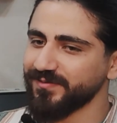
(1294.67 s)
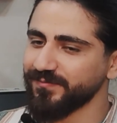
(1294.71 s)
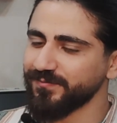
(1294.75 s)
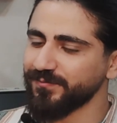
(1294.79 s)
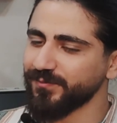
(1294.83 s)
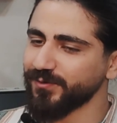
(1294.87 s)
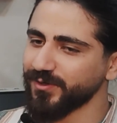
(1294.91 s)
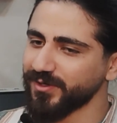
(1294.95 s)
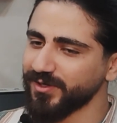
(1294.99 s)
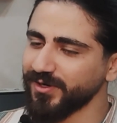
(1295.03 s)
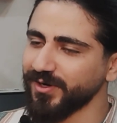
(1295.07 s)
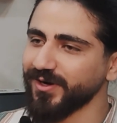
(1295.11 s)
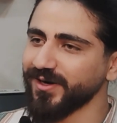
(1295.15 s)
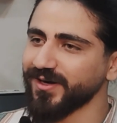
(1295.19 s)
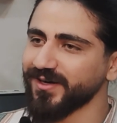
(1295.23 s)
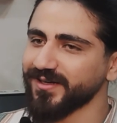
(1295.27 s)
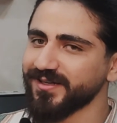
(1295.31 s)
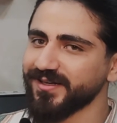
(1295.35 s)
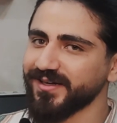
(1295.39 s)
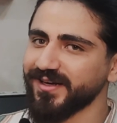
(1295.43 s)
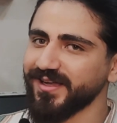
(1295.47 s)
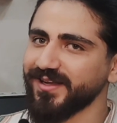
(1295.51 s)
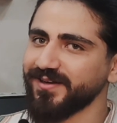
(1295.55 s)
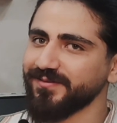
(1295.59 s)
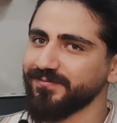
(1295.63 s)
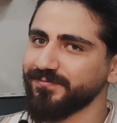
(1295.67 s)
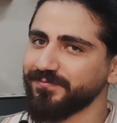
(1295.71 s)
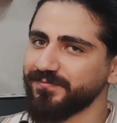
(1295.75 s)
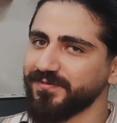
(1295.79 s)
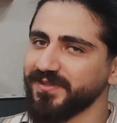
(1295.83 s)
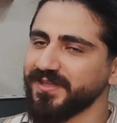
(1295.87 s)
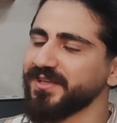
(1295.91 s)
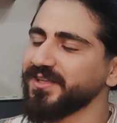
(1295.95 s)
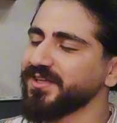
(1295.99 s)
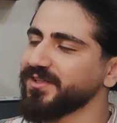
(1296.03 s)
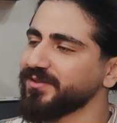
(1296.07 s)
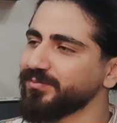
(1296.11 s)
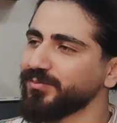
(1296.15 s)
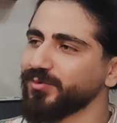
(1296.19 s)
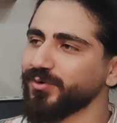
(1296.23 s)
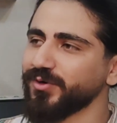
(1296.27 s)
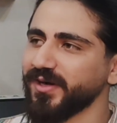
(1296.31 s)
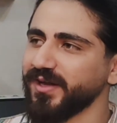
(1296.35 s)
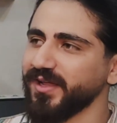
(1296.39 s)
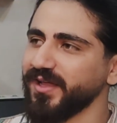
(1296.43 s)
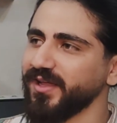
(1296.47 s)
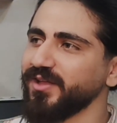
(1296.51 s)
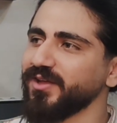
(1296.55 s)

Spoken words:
work harder, and we need more